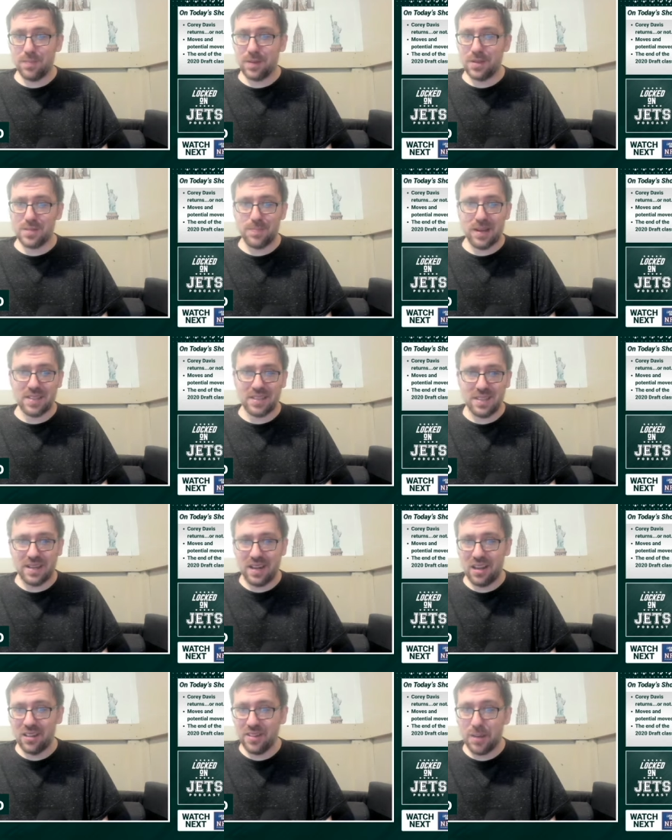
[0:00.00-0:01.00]
because then had
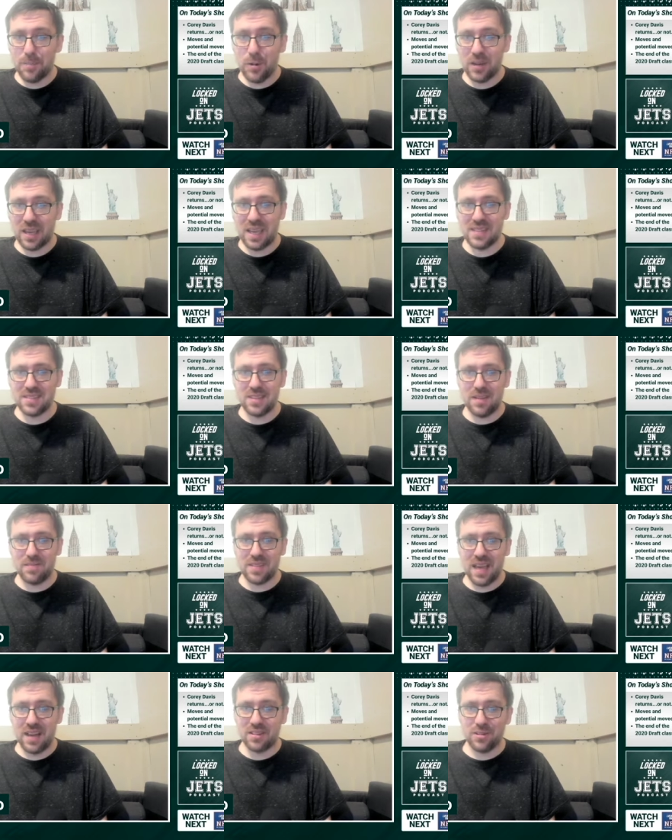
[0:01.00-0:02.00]
held up okay as a left
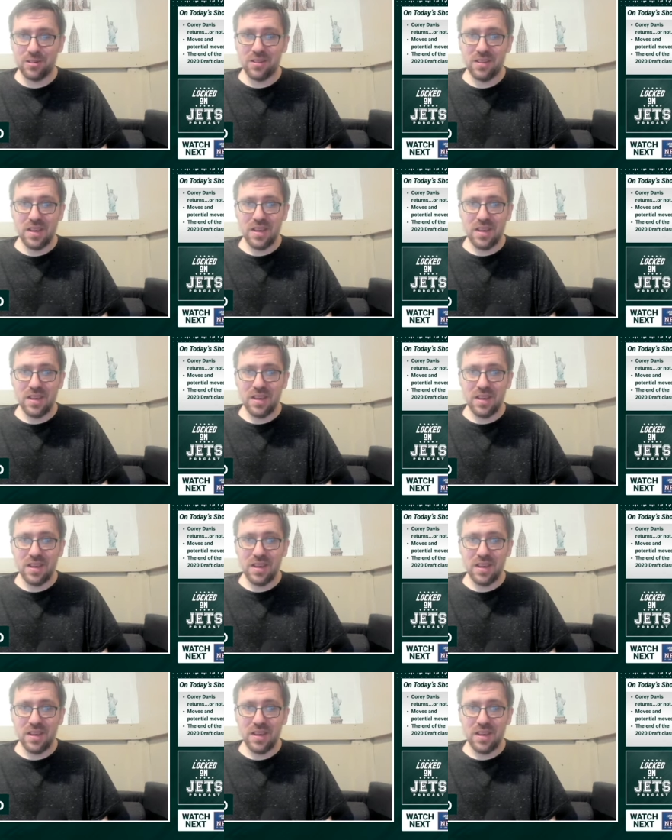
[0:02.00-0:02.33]
tackle